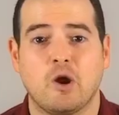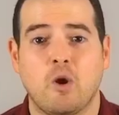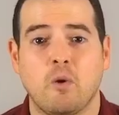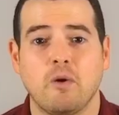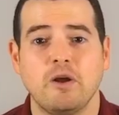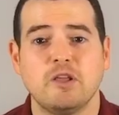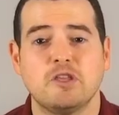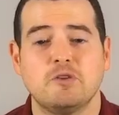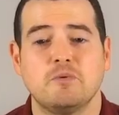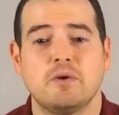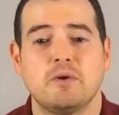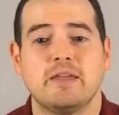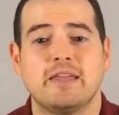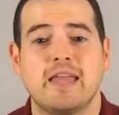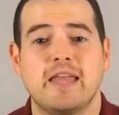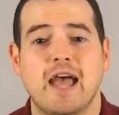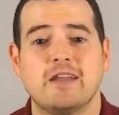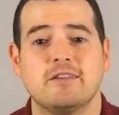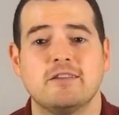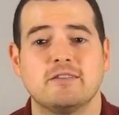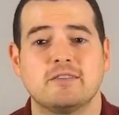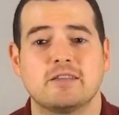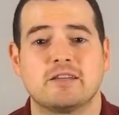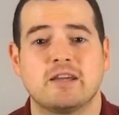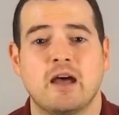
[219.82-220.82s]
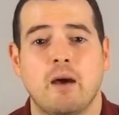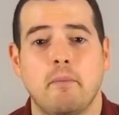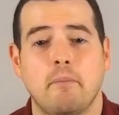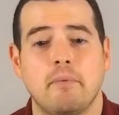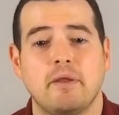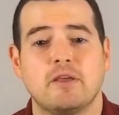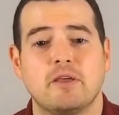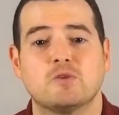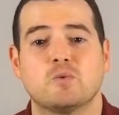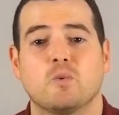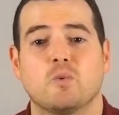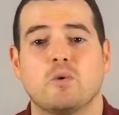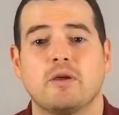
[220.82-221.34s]
according to Engadget, the
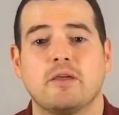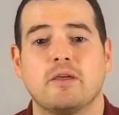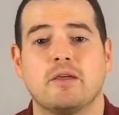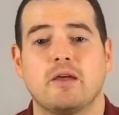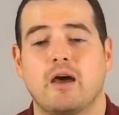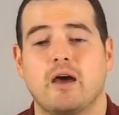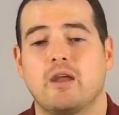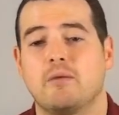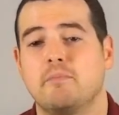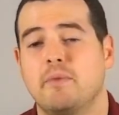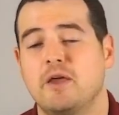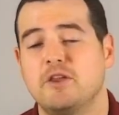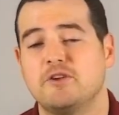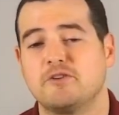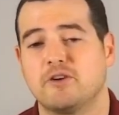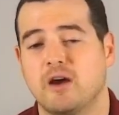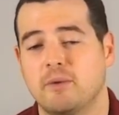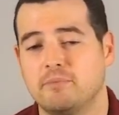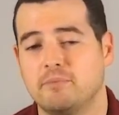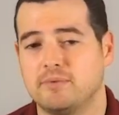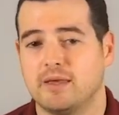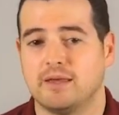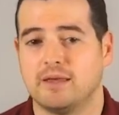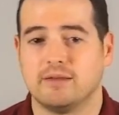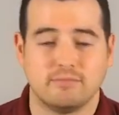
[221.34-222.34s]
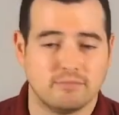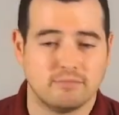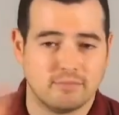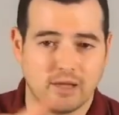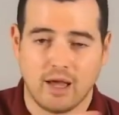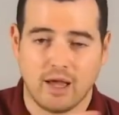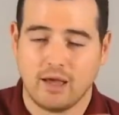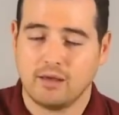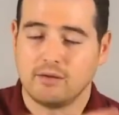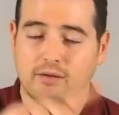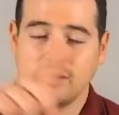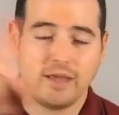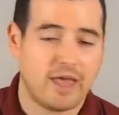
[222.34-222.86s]
company is working on a major update.
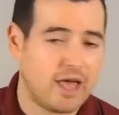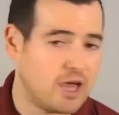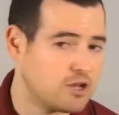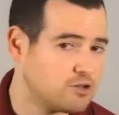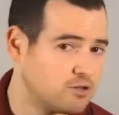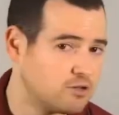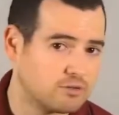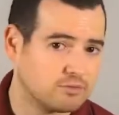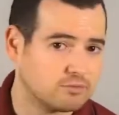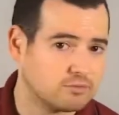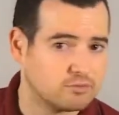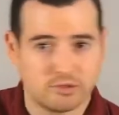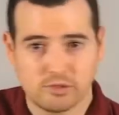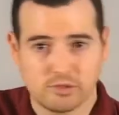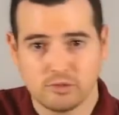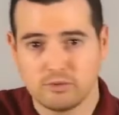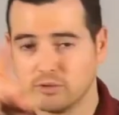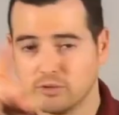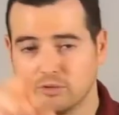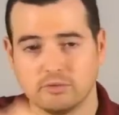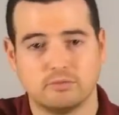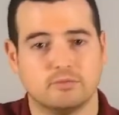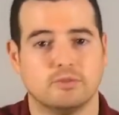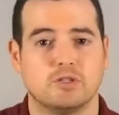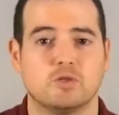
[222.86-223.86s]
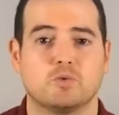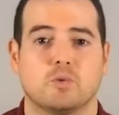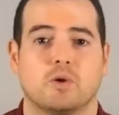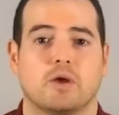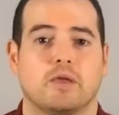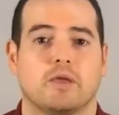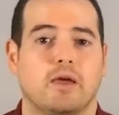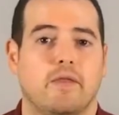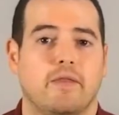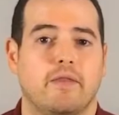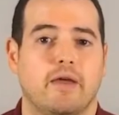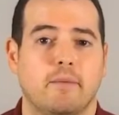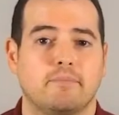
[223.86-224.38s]
Not Engadget, Google is
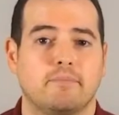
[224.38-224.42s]
working on the